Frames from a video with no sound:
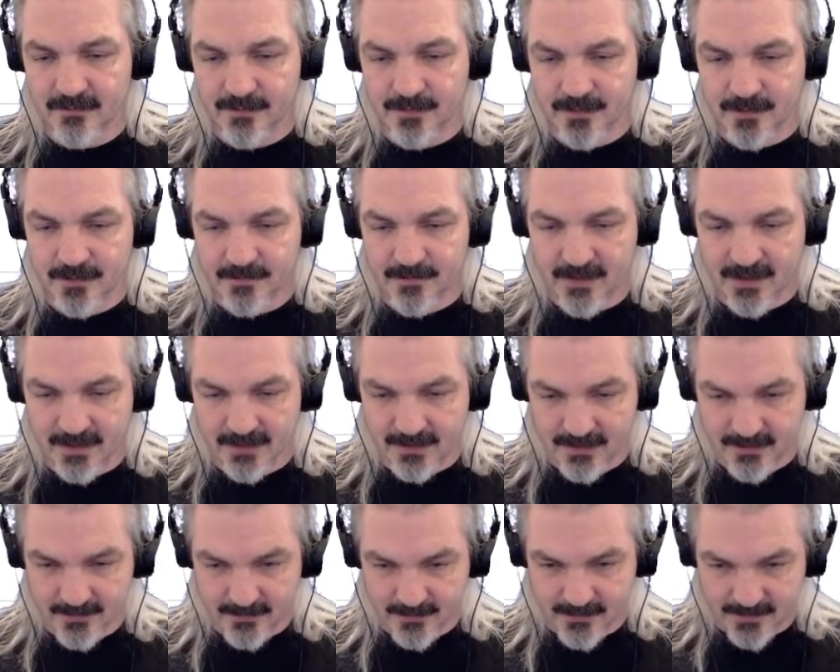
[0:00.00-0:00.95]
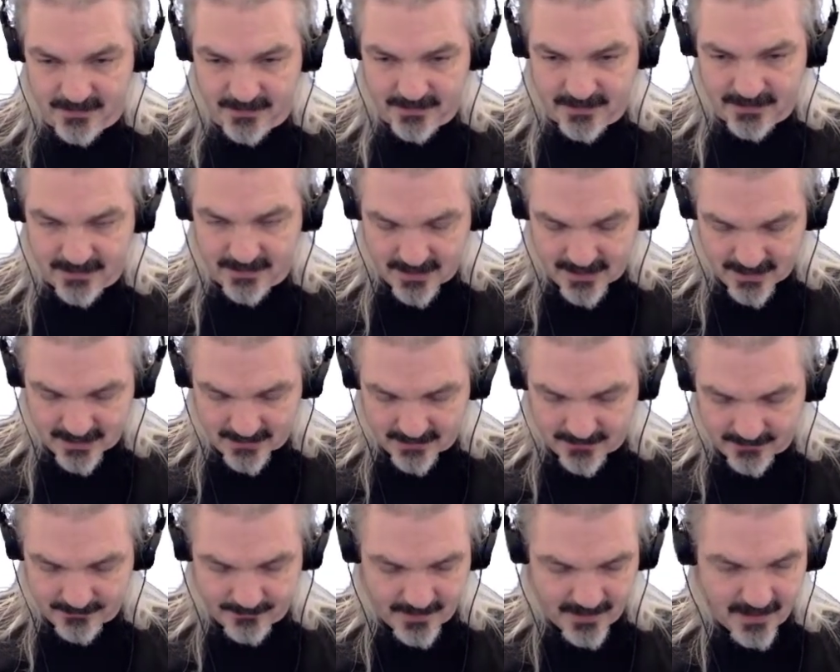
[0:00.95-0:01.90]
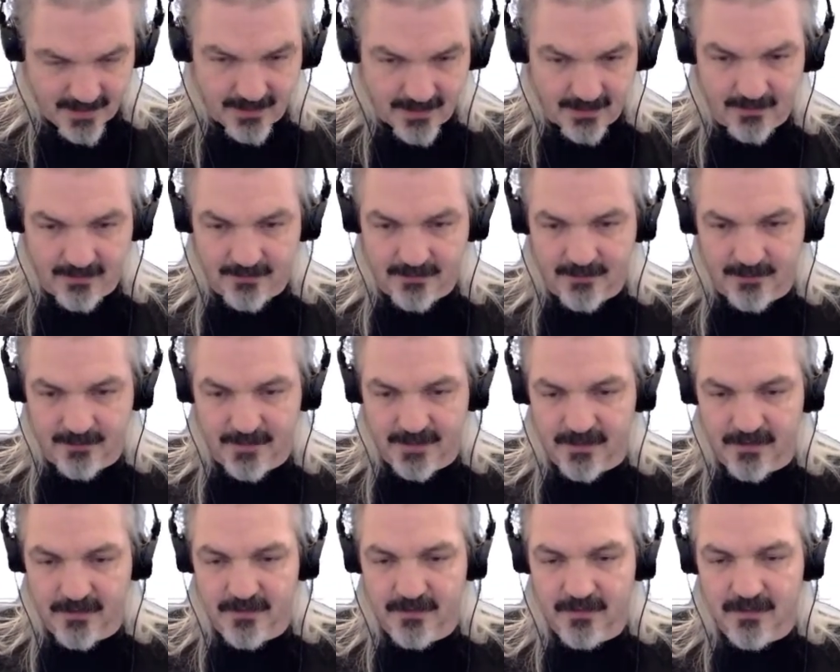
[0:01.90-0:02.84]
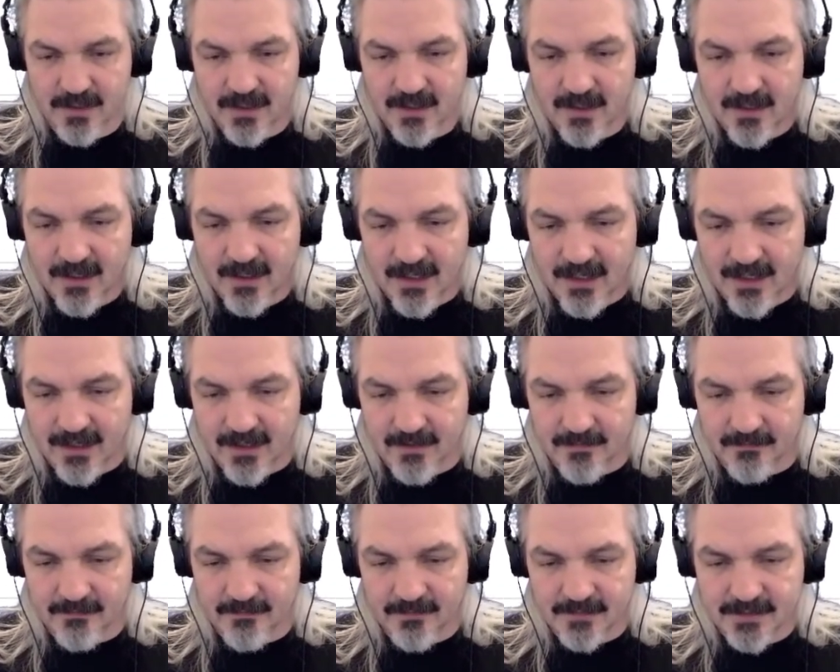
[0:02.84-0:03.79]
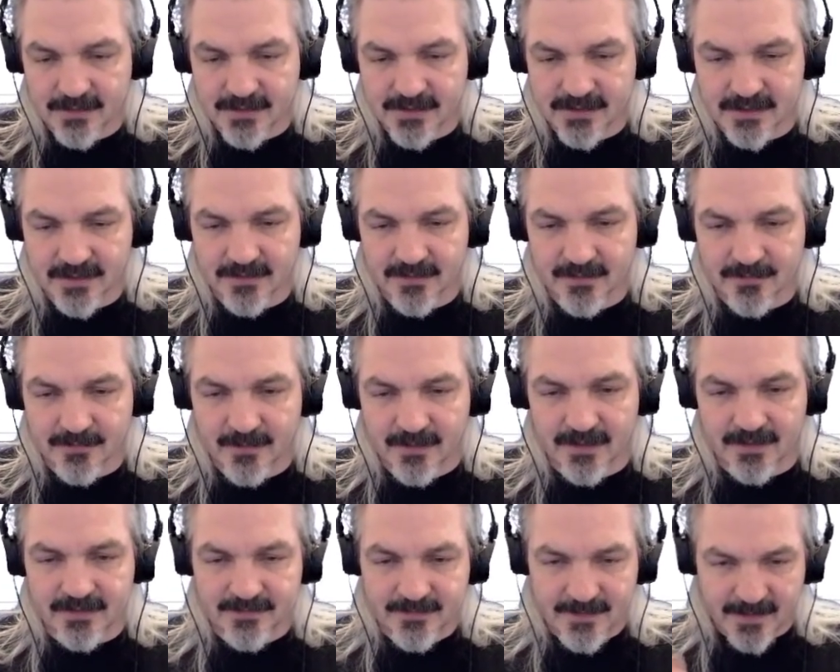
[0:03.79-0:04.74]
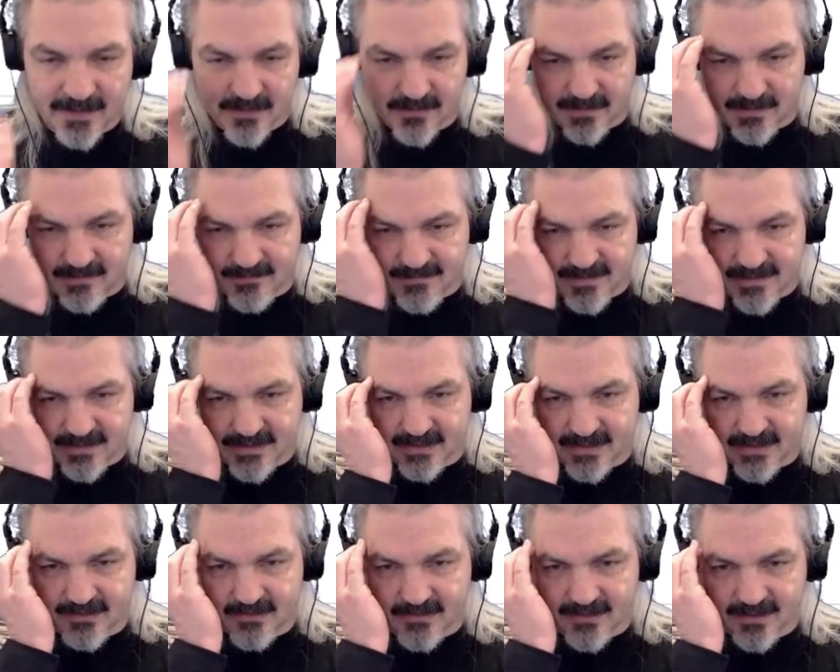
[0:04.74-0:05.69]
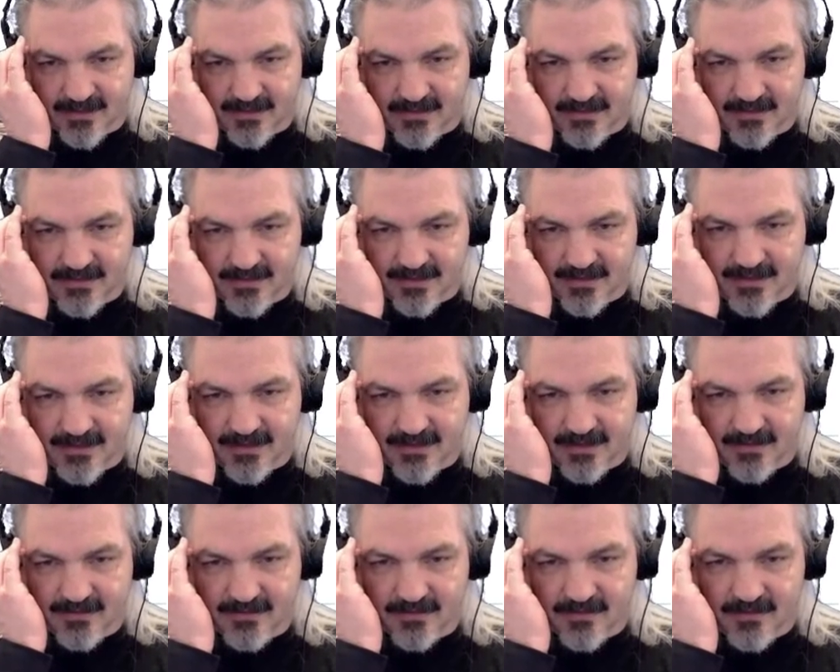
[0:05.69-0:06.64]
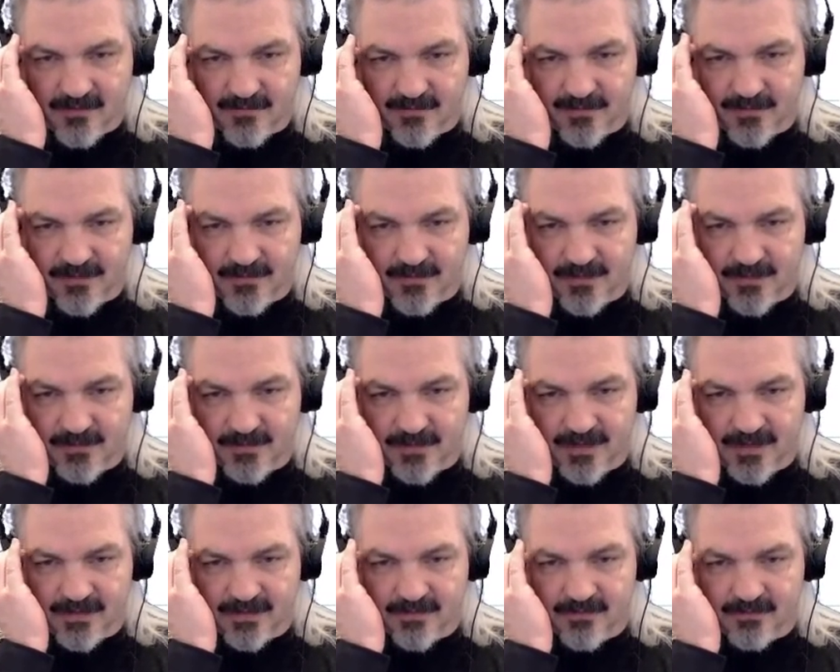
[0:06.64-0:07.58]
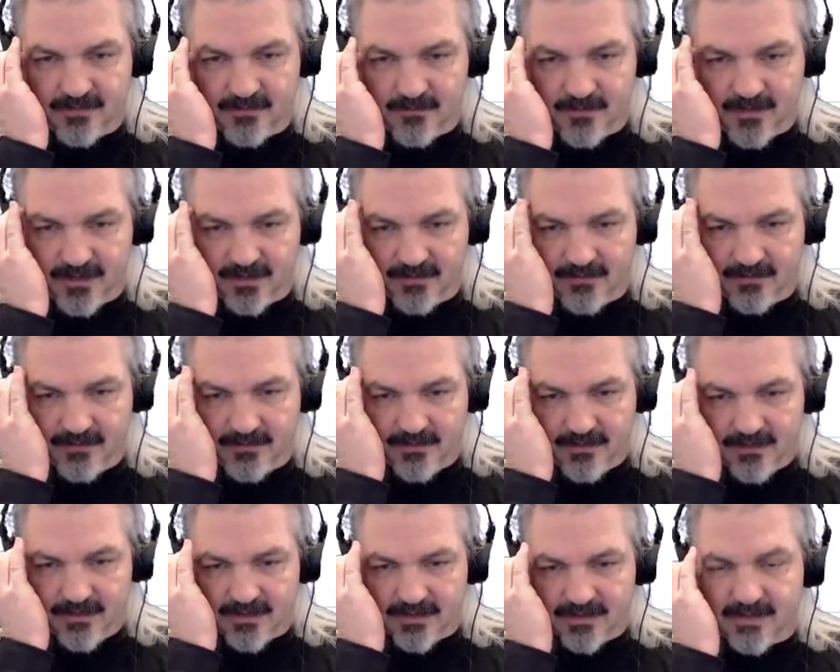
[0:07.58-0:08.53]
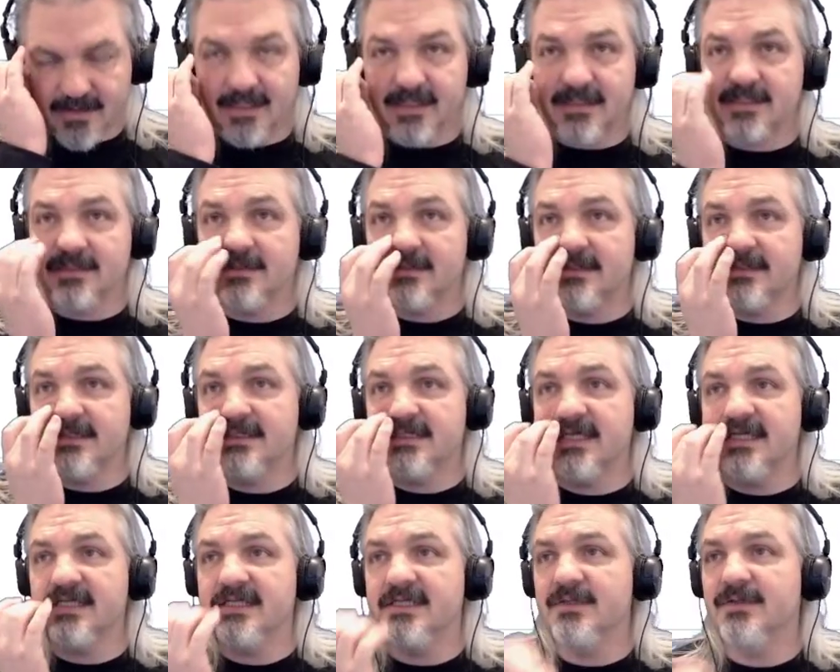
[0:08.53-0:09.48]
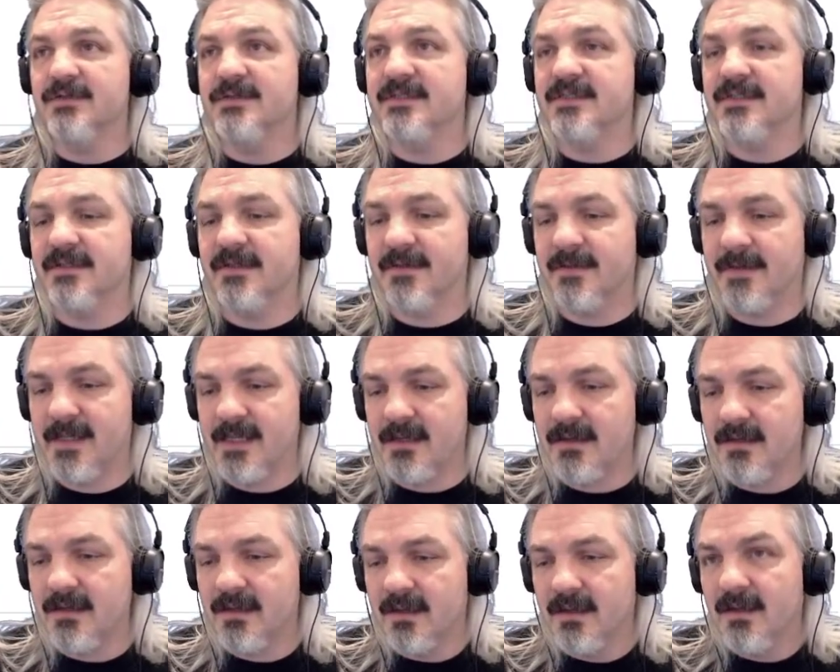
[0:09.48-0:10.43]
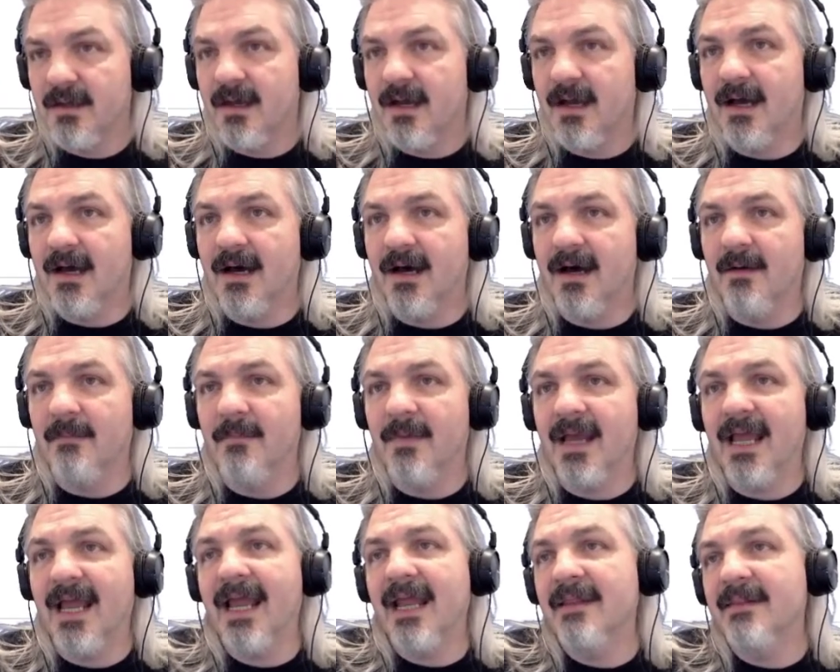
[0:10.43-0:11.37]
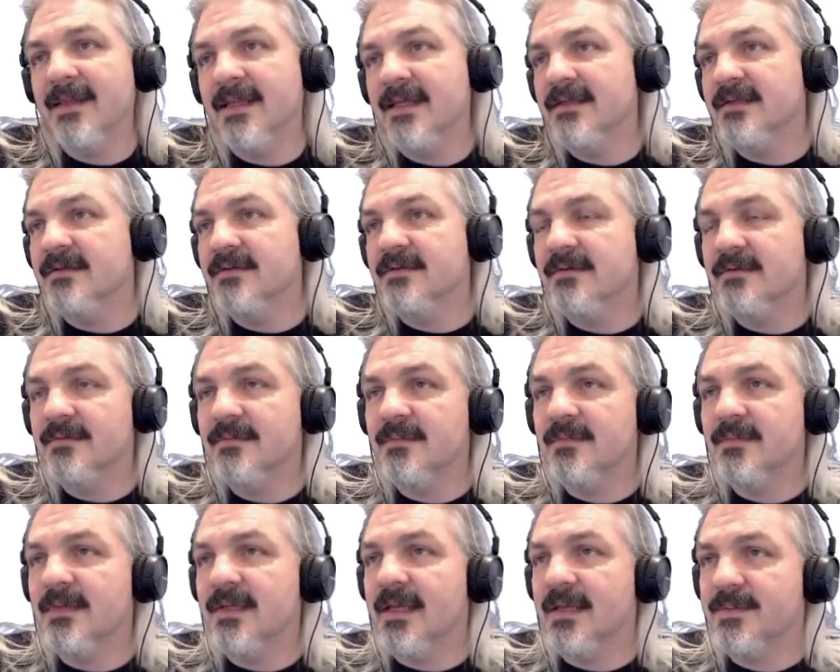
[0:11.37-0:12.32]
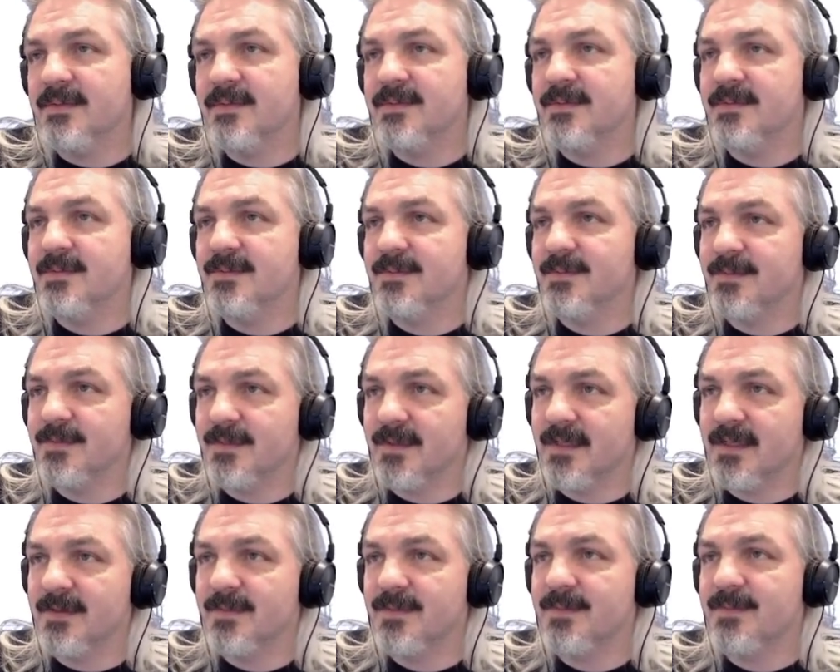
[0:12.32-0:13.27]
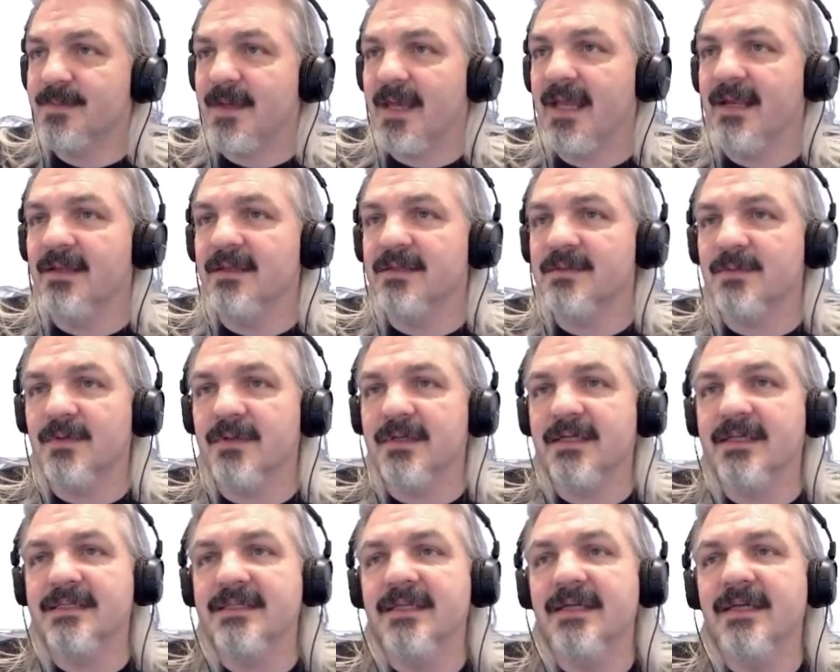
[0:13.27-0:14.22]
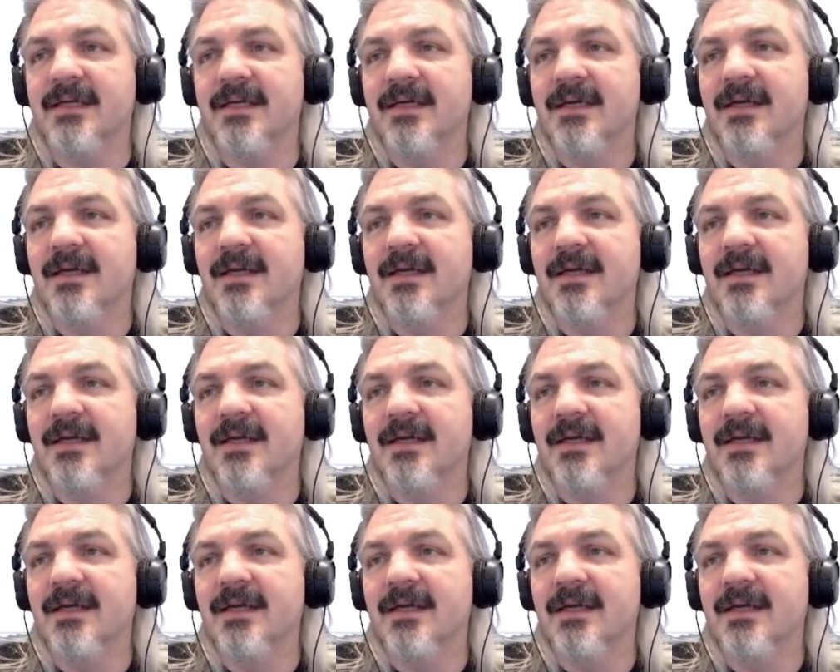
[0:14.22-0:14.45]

put that in the chat, bang, there we go. So Wellington Faculty of Engineering, Comp 313 Assignment 1. So that should get you to there. And then if Hannah's wanting to